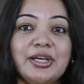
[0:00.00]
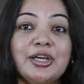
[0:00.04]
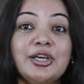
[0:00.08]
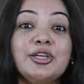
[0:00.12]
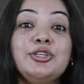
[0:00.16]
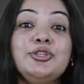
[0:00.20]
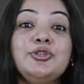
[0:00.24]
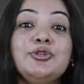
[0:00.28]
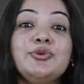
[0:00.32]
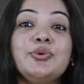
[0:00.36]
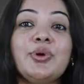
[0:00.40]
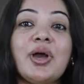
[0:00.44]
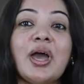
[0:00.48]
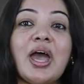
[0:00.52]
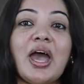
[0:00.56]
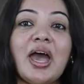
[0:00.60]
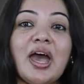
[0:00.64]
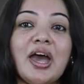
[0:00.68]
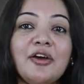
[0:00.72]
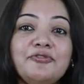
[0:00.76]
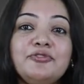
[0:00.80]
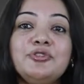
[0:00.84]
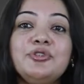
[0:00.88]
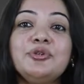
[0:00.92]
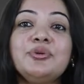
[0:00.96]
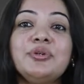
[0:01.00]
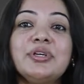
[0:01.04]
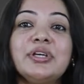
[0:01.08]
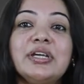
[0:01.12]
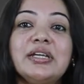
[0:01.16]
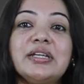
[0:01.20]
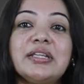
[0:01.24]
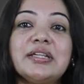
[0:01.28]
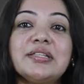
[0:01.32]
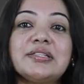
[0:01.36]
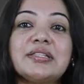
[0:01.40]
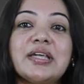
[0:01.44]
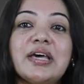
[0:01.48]
You have to
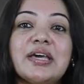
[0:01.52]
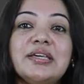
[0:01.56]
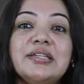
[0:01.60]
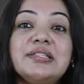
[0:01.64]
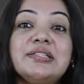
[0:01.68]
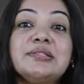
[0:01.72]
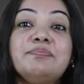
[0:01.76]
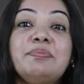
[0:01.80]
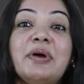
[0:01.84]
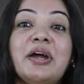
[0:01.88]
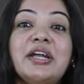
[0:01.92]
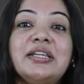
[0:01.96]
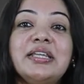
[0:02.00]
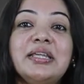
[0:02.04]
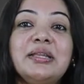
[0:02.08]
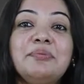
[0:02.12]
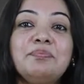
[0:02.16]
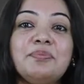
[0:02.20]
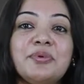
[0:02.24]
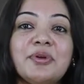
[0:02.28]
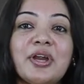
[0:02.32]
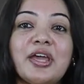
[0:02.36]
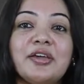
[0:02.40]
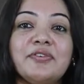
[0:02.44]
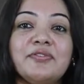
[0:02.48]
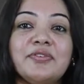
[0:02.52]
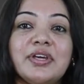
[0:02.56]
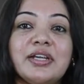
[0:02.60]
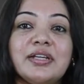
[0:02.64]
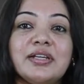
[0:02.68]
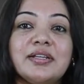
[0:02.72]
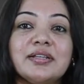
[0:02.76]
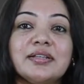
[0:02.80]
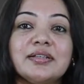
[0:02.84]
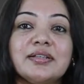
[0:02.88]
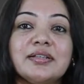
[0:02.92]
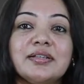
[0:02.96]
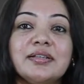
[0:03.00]
criticize, but in
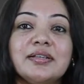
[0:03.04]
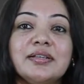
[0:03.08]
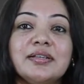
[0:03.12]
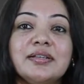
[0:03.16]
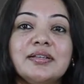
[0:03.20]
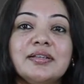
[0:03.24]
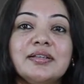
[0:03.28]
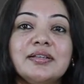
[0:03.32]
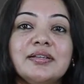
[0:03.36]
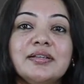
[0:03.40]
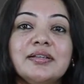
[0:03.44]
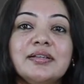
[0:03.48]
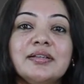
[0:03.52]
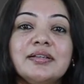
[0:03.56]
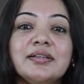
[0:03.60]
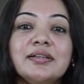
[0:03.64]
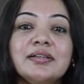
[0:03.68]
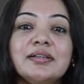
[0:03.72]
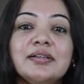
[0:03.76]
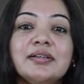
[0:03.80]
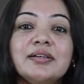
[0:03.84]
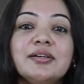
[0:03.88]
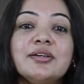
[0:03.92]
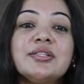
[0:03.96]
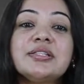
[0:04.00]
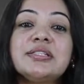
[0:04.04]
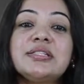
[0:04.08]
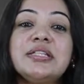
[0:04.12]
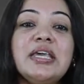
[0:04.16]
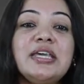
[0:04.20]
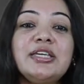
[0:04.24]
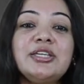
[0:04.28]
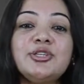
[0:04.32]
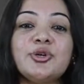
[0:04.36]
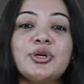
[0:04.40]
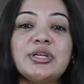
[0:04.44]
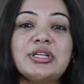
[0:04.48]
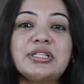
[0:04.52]
private.
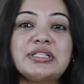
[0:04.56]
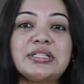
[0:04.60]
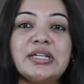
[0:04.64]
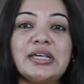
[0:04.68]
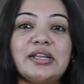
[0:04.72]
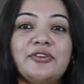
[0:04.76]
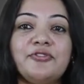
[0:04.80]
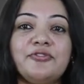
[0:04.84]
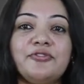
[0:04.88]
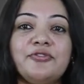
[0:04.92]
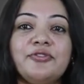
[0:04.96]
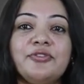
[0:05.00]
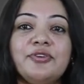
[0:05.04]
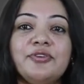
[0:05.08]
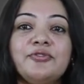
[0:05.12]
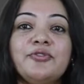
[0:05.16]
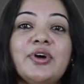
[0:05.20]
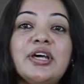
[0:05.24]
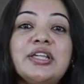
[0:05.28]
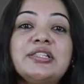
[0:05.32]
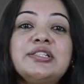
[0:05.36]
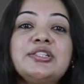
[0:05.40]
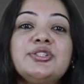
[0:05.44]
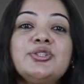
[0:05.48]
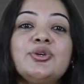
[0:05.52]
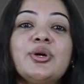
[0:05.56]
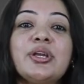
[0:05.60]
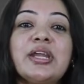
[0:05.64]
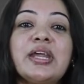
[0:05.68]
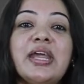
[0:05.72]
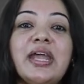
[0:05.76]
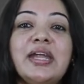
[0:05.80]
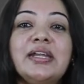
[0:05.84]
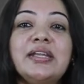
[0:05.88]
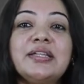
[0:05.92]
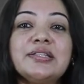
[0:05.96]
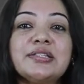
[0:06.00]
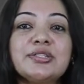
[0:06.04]
See yourself, once your
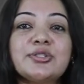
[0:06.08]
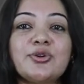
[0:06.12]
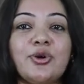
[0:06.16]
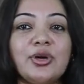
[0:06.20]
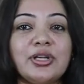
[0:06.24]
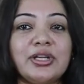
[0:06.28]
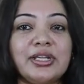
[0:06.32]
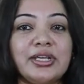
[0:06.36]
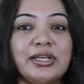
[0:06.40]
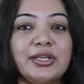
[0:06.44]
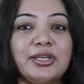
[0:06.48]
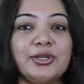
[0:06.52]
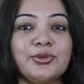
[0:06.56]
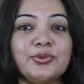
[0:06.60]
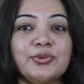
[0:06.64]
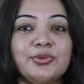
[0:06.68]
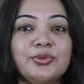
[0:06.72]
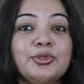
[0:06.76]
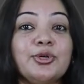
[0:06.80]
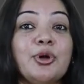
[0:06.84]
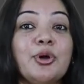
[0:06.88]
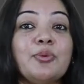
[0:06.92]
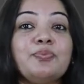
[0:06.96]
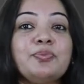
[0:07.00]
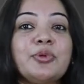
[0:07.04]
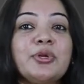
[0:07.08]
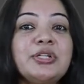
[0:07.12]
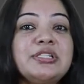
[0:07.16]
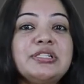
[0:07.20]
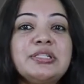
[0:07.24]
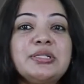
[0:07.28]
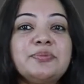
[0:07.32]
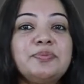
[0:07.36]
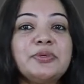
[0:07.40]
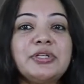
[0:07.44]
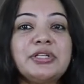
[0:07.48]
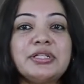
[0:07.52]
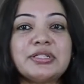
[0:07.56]
head is calling you, your
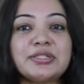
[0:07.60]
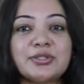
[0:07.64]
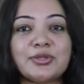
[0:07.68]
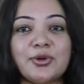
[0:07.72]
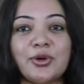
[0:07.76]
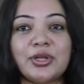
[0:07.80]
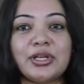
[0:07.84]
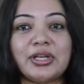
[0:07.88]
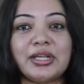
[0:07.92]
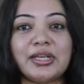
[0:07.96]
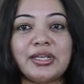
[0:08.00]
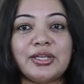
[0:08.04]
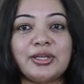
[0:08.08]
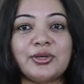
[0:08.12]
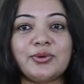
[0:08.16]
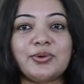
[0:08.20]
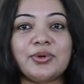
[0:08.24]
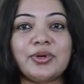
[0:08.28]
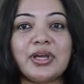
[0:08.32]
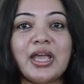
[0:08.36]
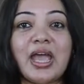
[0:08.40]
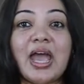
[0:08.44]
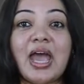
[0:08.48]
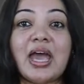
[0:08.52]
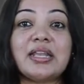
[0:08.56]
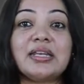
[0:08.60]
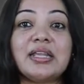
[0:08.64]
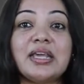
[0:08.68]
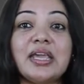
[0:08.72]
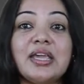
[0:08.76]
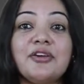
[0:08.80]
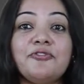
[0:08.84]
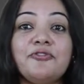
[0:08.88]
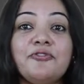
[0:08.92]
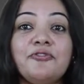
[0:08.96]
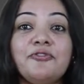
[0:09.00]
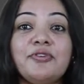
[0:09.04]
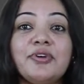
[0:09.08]
principal is calling you, and
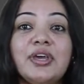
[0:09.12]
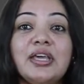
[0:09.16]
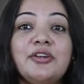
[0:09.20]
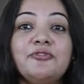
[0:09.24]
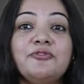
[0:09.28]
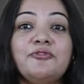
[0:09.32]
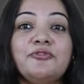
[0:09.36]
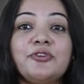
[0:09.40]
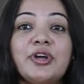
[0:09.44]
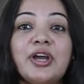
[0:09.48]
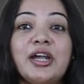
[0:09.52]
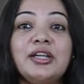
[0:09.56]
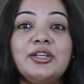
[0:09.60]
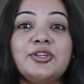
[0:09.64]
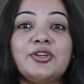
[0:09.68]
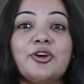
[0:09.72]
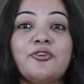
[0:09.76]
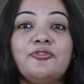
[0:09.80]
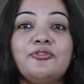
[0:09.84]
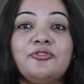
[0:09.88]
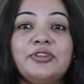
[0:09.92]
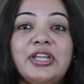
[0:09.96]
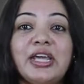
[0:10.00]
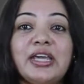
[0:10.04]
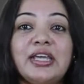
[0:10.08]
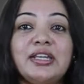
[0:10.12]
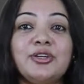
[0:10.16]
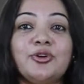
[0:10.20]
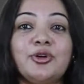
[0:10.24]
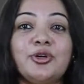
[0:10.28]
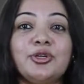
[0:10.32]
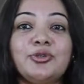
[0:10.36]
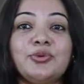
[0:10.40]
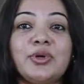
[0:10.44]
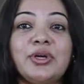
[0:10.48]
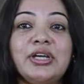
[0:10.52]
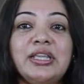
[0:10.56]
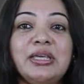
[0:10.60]
if in front of 10
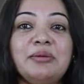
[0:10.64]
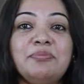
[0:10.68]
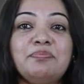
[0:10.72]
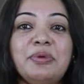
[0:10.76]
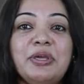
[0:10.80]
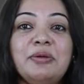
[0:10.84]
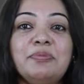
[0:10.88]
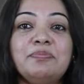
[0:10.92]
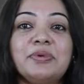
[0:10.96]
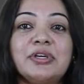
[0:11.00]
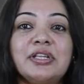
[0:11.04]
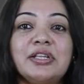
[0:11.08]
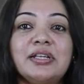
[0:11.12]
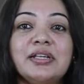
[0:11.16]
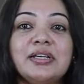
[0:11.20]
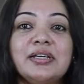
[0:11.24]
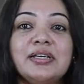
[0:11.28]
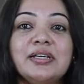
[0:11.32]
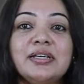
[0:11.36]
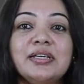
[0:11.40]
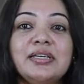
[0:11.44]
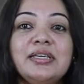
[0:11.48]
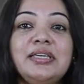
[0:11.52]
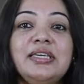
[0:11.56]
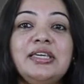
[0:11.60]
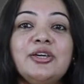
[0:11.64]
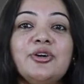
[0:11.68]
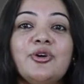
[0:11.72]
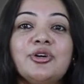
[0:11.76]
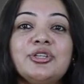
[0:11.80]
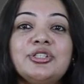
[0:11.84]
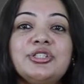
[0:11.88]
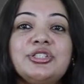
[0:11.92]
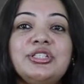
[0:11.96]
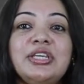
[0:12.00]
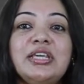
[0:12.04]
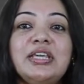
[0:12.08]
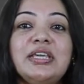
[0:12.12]
or 20 people, he
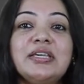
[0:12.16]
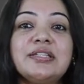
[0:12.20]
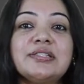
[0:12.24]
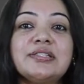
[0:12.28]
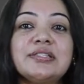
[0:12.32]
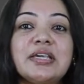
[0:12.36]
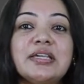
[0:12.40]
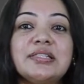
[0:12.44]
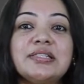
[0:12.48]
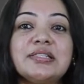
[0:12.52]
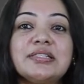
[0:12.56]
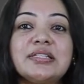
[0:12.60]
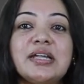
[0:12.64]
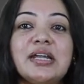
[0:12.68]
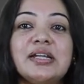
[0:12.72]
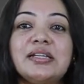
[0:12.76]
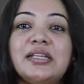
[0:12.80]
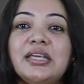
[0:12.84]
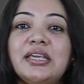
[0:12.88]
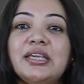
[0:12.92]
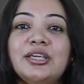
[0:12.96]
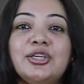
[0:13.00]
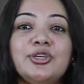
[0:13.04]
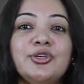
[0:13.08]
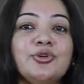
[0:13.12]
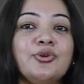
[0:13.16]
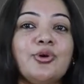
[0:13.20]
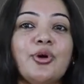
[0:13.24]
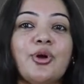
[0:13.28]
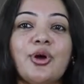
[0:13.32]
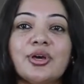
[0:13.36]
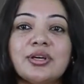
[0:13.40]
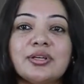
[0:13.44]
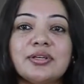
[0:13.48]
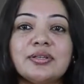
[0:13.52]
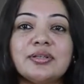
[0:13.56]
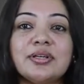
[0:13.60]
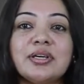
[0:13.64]
or she is insulting you
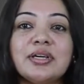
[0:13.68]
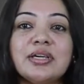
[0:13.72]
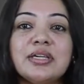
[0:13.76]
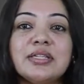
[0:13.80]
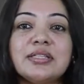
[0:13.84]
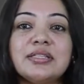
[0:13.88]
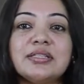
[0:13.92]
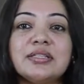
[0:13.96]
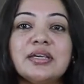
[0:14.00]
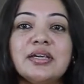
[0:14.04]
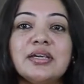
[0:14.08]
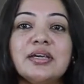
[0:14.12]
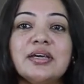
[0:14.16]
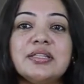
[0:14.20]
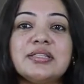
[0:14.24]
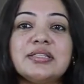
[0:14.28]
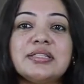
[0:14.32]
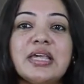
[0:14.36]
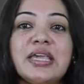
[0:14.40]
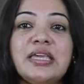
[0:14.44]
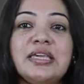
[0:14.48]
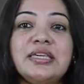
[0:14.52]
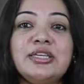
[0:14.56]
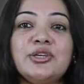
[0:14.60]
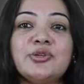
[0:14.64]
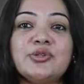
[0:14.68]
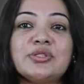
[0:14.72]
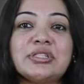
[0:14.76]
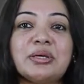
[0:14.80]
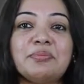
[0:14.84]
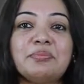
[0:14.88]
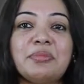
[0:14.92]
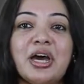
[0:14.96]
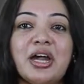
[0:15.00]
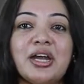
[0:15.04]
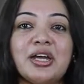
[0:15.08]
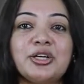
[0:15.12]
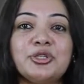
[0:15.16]
or saying you
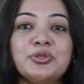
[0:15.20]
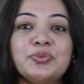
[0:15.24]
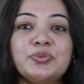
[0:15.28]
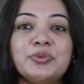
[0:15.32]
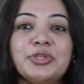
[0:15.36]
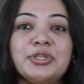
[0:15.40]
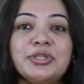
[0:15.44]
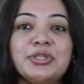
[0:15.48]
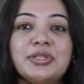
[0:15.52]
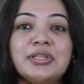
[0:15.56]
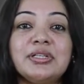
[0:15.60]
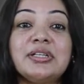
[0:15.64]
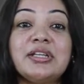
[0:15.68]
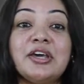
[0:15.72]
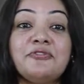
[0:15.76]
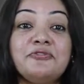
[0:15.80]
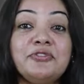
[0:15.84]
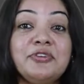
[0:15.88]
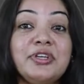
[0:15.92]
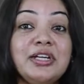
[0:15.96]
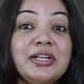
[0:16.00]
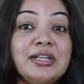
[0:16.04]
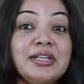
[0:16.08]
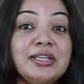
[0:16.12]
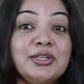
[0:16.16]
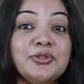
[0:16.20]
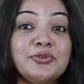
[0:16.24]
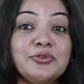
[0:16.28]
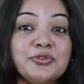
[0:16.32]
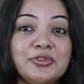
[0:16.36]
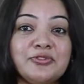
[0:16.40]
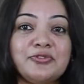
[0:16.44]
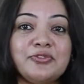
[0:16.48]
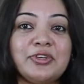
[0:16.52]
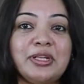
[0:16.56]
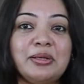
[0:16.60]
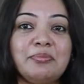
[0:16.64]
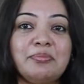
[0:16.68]
some harsh word, definitely you
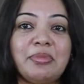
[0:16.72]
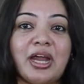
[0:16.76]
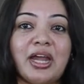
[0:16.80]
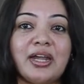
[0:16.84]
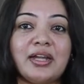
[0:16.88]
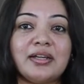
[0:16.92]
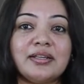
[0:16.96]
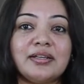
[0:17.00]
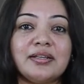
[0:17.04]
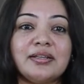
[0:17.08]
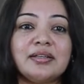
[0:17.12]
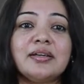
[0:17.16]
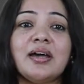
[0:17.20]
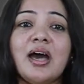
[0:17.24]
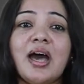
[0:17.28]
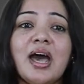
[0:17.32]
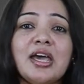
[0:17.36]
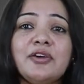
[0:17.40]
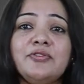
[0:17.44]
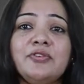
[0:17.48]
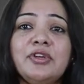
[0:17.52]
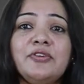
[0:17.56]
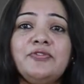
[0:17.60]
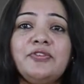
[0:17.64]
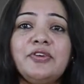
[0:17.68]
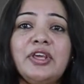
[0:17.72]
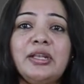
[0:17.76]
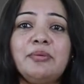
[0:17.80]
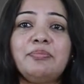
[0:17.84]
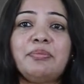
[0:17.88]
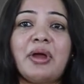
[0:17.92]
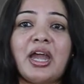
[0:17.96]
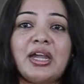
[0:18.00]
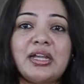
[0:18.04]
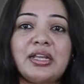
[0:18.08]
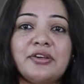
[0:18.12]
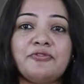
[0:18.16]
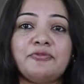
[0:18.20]
will feel bad. I will feel
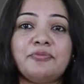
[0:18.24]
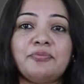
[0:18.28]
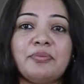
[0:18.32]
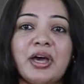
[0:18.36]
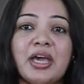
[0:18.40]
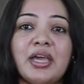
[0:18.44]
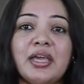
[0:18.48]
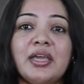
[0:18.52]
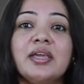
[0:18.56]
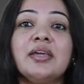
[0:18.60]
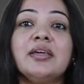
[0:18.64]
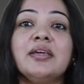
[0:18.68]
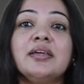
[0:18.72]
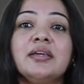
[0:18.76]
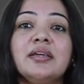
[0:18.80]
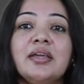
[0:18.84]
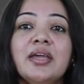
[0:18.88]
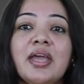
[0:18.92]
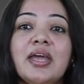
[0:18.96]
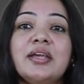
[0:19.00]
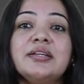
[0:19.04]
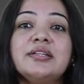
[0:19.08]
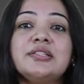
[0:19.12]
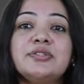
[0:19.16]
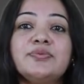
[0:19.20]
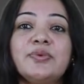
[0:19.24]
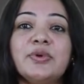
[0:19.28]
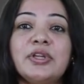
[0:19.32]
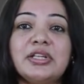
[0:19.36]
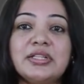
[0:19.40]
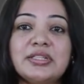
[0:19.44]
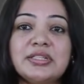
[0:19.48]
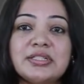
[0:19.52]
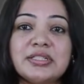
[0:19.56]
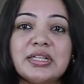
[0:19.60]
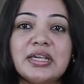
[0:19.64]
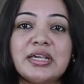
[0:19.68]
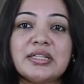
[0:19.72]
bad if my heads
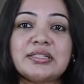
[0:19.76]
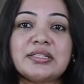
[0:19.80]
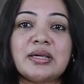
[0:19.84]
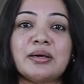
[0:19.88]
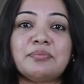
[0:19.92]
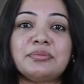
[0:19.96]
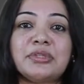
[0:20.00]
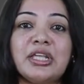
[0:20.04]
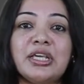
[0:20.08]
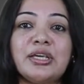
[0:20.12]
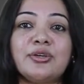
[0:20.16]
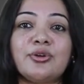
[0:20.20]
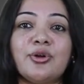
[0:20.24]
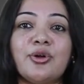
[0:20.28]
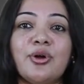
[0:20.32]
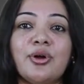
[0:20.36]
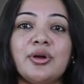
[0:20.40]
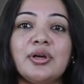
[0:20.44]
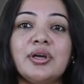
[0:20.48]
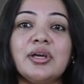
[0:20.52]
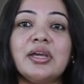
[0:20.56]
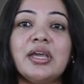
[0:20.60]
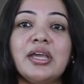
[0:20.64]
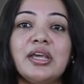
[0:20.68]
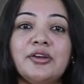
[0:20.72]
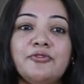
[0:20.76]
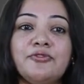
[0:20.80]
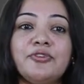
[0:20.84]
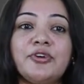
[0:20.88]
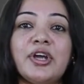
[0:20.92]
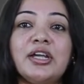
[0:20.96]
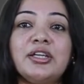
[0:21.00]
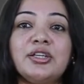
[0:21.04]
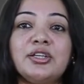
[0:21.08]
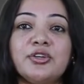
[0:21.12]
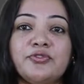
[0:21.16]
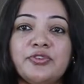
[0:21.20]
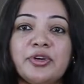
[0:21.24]
will say something wrong in
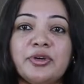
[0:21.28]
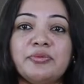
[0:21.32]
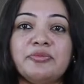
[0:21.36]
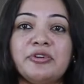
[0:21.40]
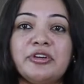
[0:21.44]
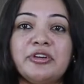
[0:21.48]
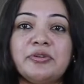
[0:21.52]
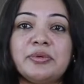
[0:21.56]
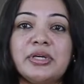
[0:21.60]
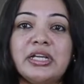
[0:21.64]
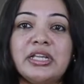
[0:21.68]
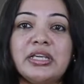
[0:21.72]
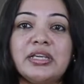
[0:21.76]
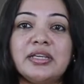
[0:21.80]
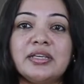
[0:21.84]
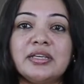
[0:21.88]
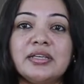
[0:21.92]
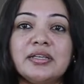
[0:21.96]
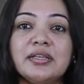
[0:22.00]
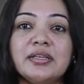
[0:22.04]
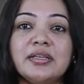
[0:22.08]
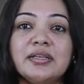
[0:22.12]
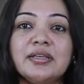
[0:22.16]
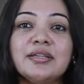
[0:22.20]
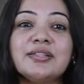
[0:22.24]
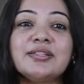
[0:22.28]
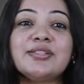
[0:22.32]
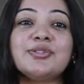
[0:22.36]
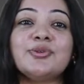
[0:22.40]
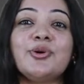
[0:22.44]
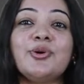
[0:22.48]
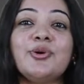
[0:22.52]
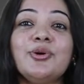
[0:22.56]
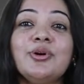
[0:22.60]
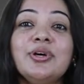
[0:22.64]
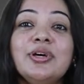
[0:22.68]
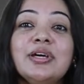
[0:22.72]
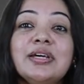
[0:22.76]
front of everybody. So,
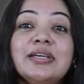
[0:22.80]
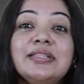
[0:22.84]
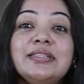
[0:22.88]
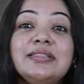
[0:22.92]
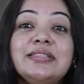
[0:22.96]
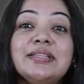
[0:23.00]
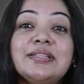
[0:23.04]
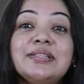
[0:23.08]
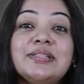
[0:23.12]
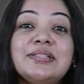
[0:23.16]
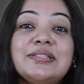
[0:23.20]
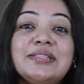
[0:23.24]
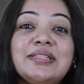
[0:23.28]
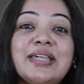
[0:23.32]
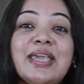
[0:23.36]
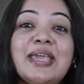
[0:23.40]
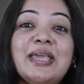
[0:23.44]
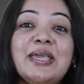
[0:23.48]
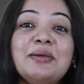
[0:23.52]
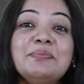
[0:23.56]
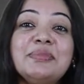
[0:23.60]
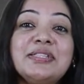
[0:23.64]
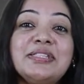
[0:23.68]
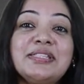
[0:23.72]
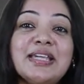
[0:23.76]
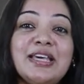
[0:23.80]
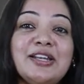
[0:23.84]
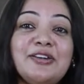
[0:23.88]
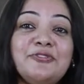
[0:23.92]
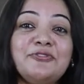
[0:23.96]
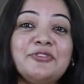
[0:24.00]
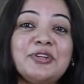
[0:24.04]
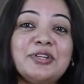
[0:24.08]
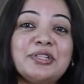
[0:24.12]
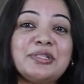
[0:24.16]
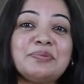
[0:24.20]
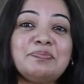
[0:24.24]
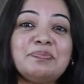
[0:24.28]
the same
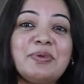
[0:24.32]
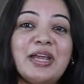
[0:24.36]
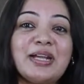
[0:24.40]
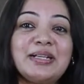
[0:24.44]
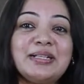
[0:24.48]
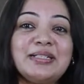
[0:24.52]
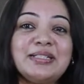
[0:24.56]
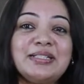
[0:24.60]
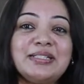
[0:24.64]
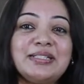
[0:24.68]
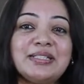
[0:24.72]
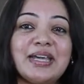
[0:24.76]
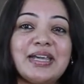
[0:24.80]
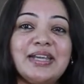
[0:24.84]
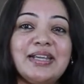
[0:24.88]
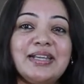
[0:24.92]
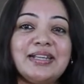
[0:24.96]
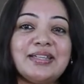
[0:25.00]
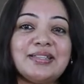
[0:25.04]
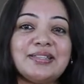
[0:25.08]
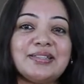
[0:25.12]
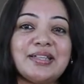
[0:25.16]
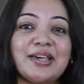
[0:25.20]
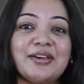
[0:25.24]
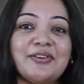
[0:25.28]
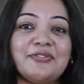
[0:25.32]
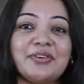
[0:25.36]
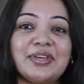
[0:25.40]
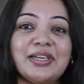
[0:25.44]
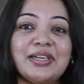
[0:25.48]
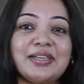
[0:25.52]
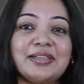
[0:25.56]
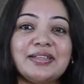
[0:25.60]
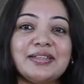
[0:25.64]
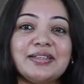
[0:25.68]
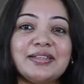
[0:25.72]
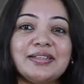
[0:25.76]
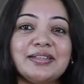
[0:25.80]
self-respect a child is having.